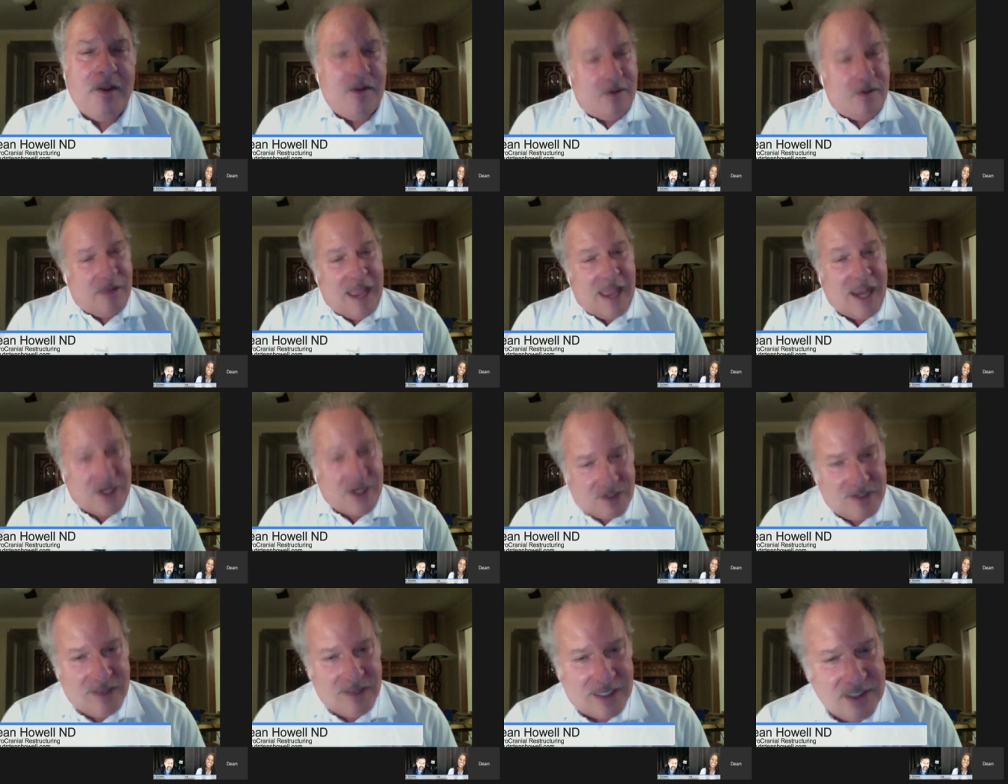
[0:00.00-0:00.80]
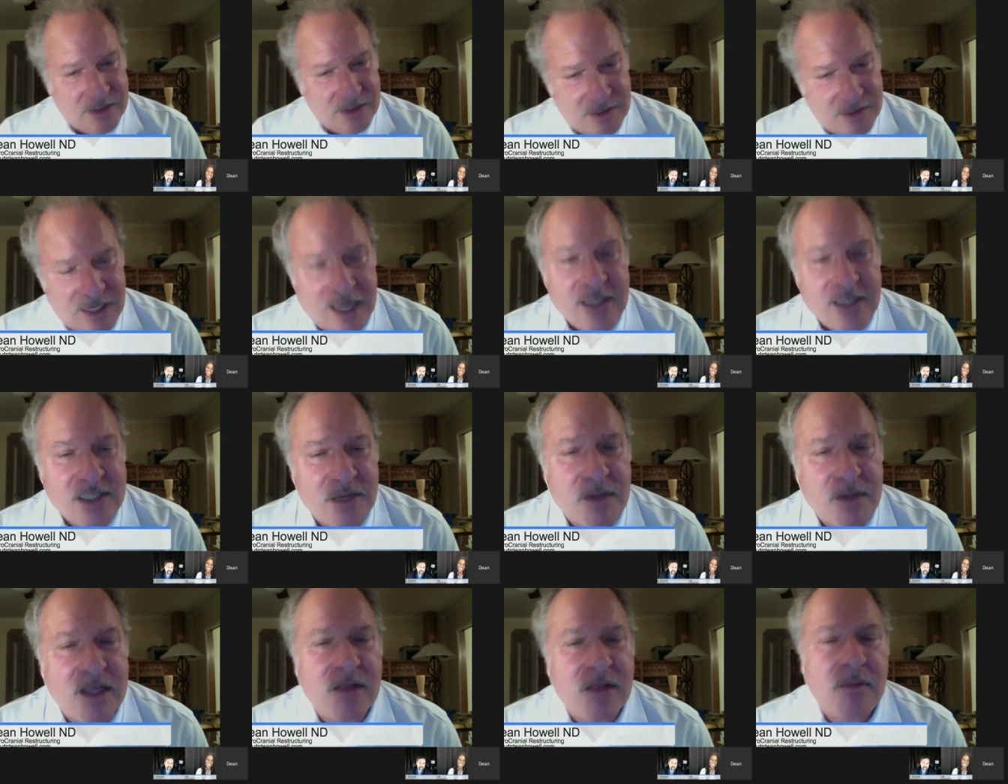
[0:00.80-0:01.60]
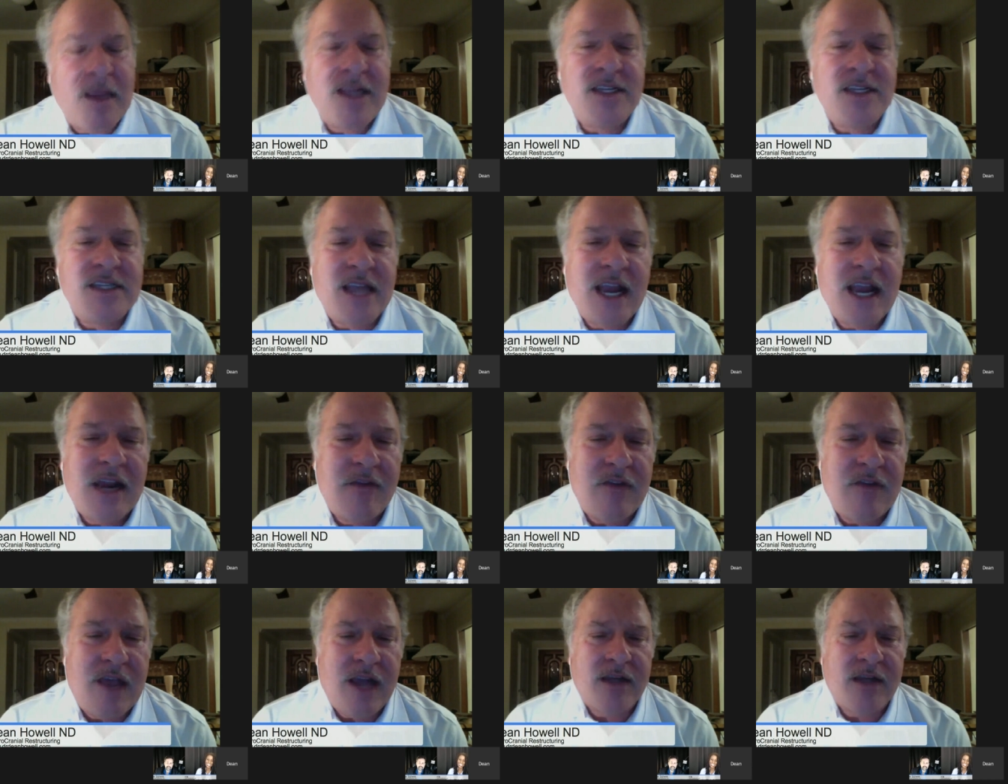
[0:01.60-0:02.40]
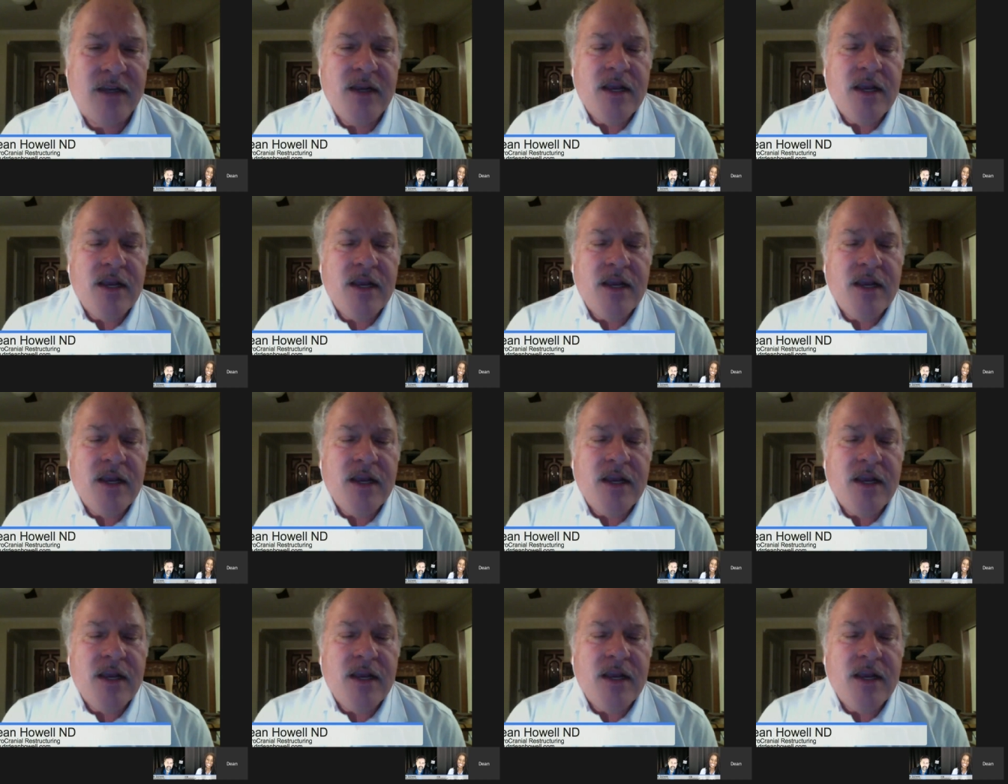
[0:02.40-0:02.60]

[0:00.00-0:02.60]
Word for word: Actually, that tends to be the main side effect.